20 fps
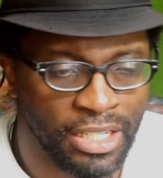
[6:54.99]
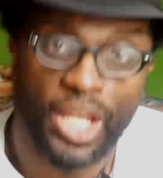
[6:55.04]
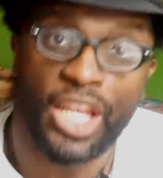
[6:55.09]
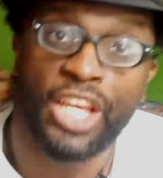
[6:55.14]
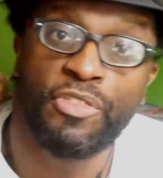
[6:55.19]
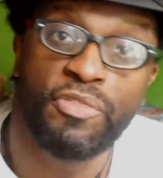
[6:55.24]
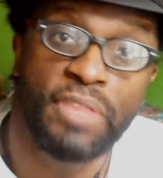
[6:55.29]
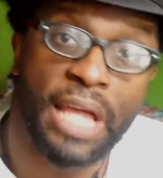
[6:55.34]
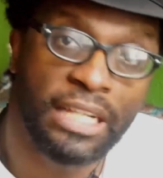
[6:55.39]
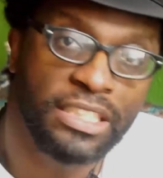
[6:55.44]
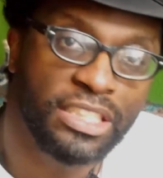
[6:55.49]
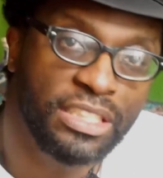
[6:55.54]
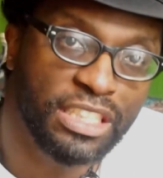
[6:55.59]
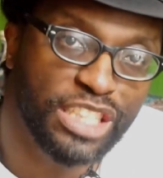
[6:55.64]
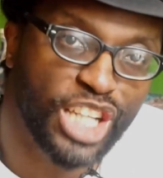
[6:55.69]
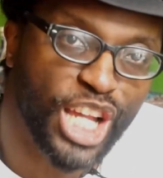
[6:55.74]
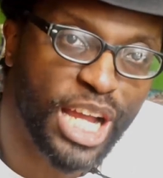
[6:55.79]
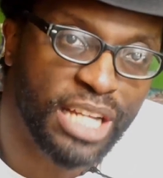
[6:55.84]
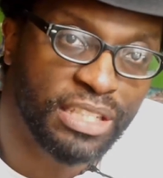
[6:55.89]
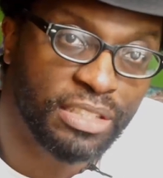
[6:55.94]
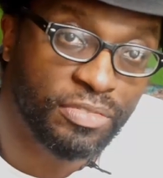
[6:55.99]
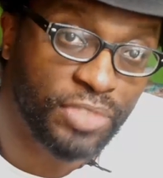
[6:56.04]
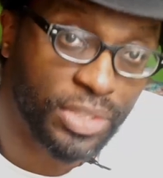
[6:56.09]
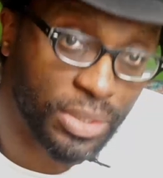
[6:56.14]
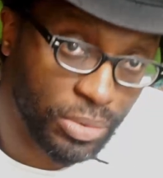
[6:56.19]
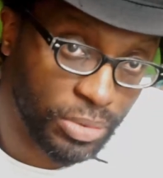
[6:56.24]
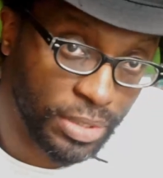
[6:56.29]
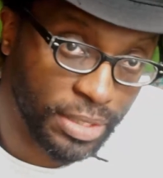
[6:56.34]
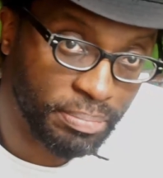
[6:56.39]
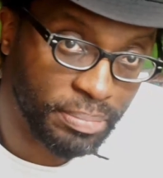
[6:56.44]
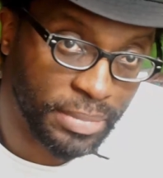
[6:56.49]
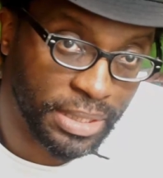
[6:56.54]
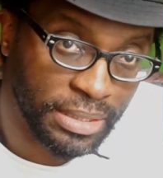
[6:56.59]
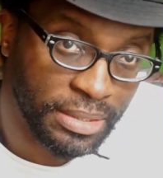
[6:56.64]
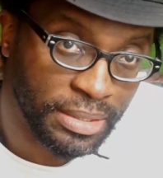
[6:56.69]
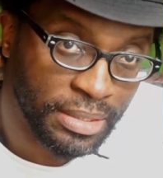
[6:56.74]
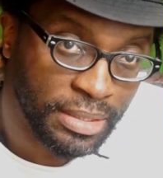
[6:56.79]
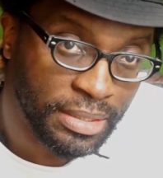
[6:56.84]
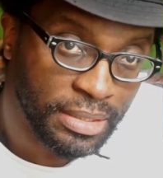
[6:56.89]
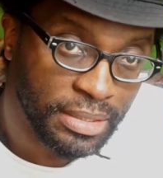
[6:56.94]
If that's the kind of equipment
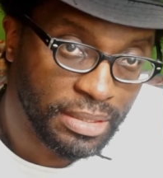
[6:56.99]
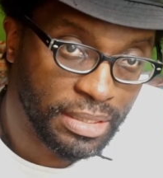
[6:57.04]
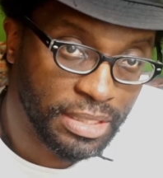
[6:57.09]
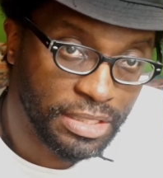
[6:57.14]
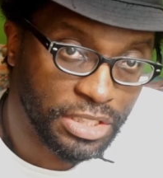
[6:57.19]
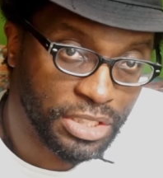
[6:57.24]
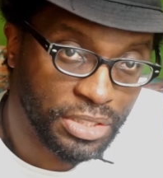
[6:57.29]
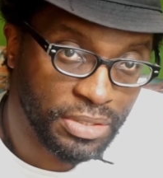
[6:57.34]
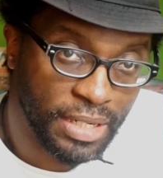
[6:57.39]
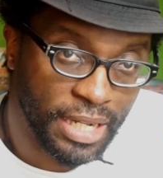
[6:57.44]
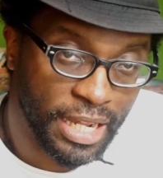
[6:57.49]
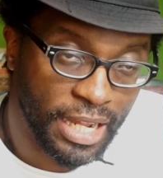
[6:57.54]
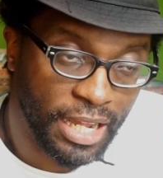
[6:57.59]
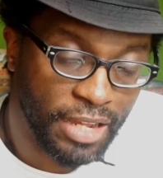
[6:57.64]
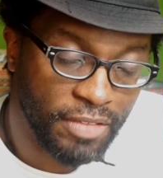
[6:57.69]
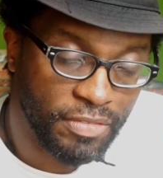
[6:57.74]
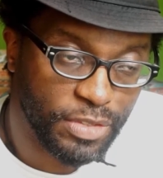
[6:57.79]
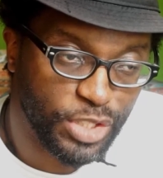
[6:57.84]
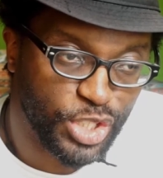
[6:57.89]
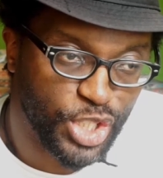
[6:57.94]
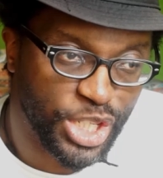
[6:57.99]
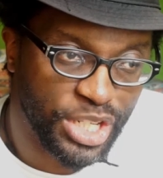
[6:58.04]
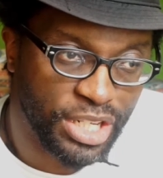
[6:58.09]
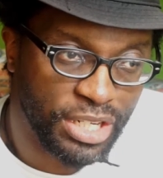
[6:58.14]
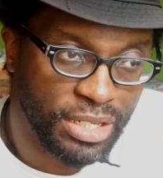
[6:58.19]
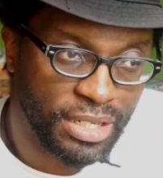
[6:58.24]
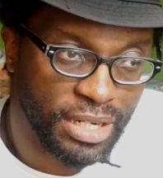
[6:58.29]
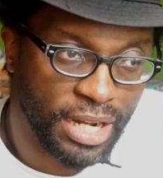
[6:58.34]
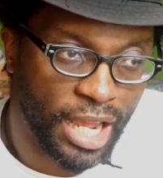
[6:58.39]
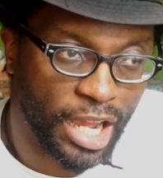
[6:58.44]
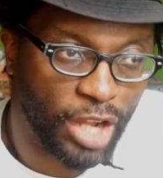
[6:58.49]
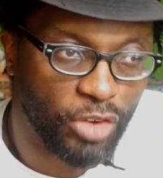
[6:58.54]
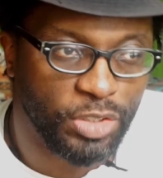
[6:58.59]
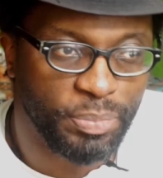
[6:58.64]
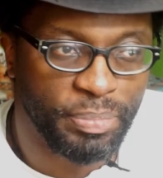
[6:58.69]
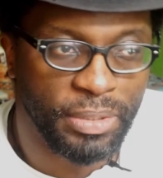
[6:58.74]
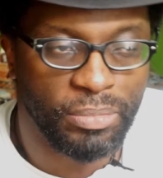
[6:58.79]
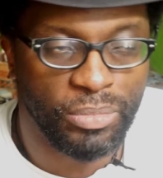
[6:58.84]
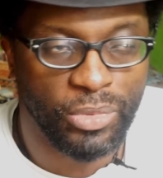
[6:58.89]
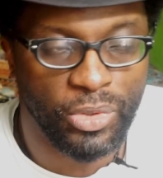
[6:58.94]
that you have, then I would
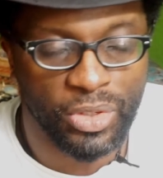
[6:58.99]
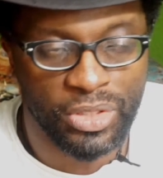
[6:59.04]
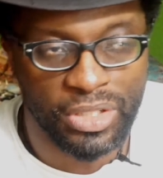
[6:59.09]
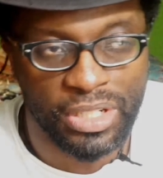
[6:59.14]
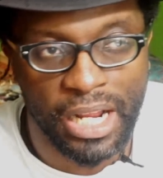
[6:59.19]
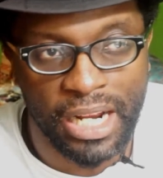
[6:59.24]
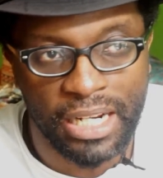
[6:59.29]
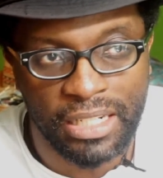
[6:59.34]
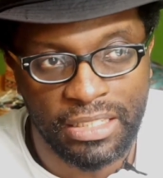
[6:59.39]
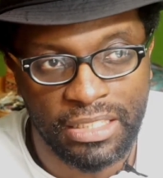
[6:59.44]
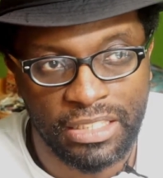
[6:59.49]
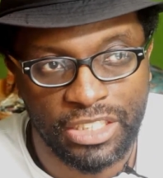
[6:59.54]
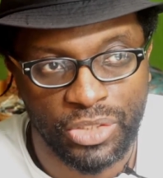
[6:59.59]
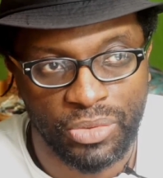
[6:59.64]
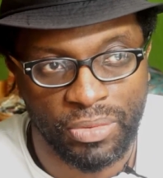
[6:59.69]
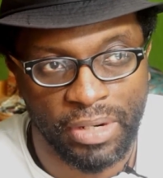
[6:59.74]
be more likely to